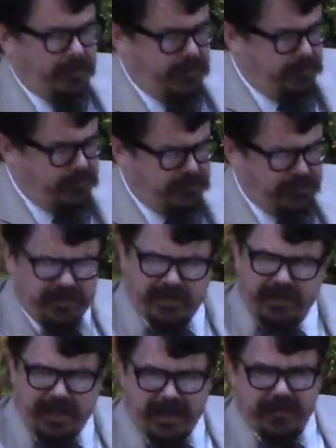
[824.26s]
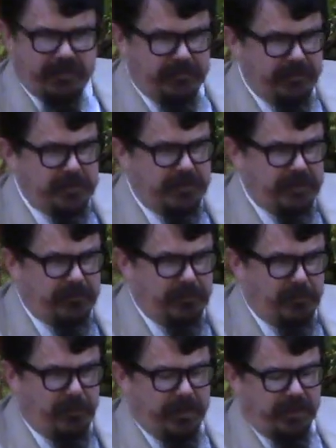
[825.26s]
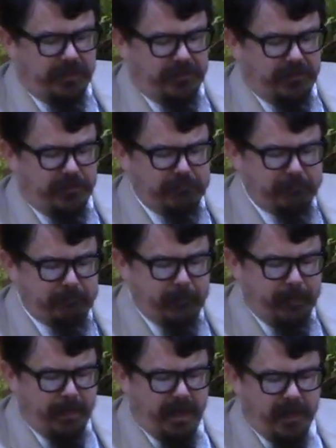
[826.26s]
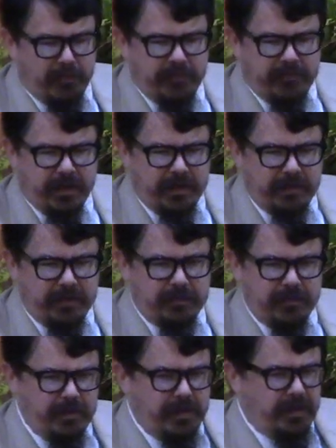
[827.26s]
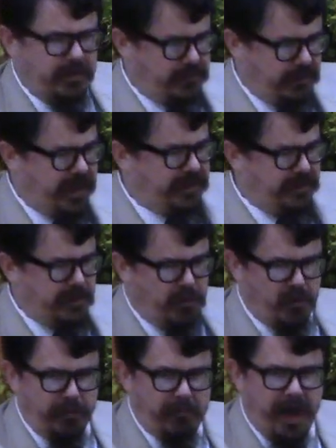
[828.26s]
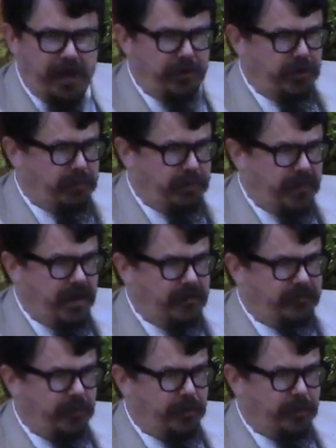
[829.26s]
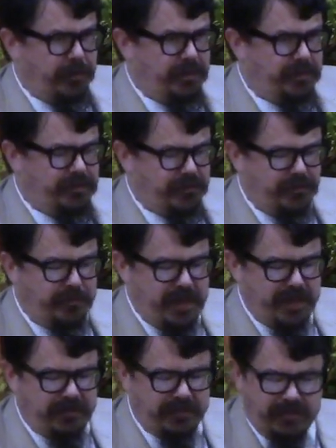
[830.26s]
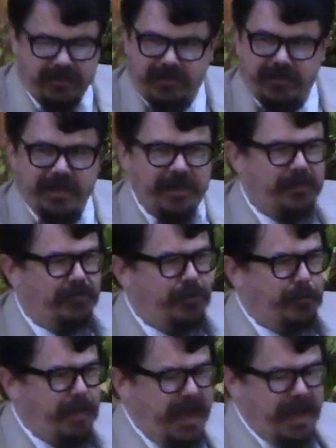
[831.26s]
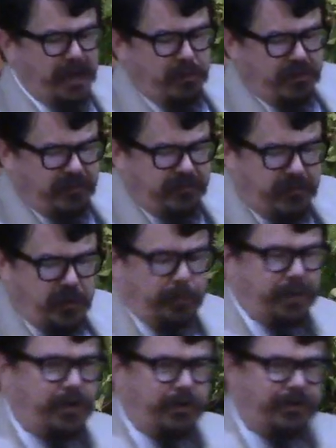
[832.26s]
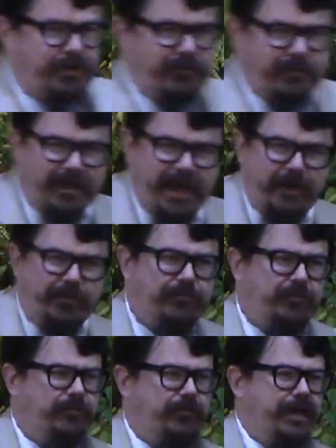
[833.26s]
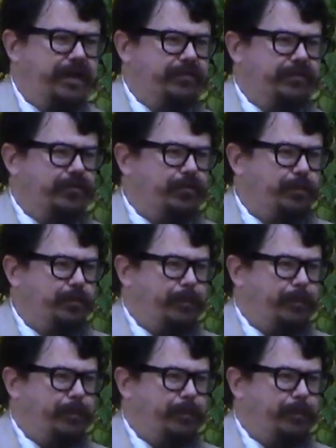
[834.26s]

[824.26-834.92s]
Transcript: There's, this cuts a few different ways. Uh, we've got a slightly more modern proverb that speaks to this. The man with a full purse never lacks for friends.